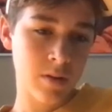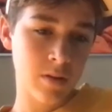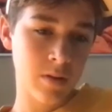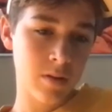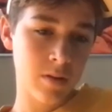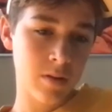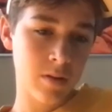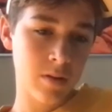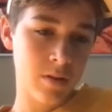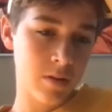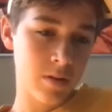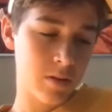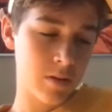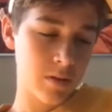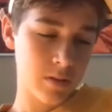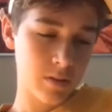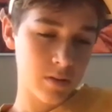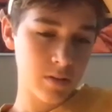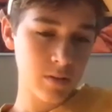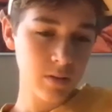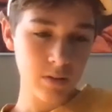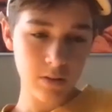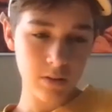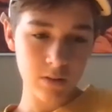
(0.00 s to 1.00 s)

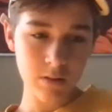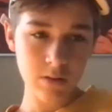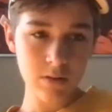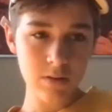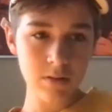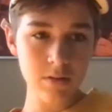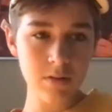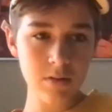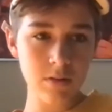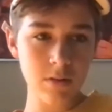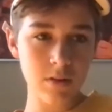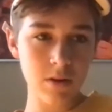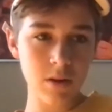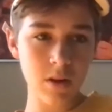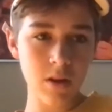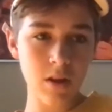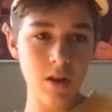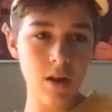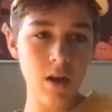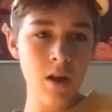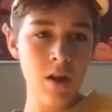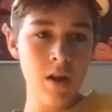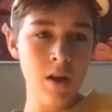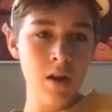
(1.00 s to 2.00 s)

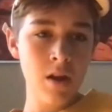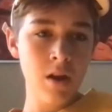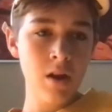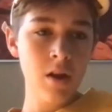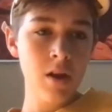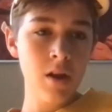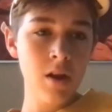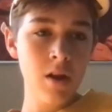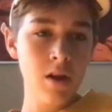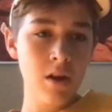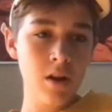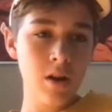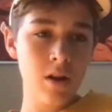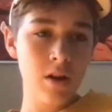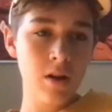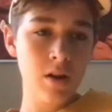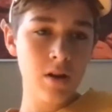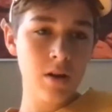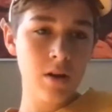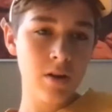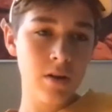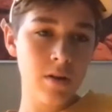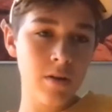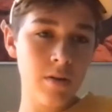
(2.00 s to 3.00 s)

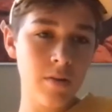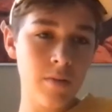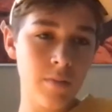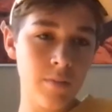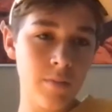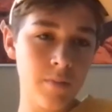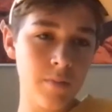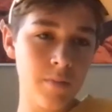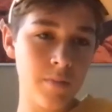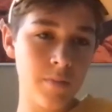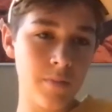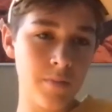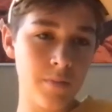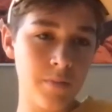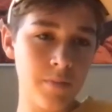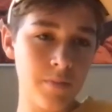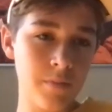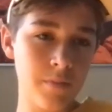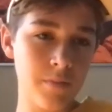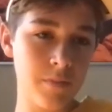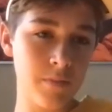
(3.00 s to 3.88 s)
(silent)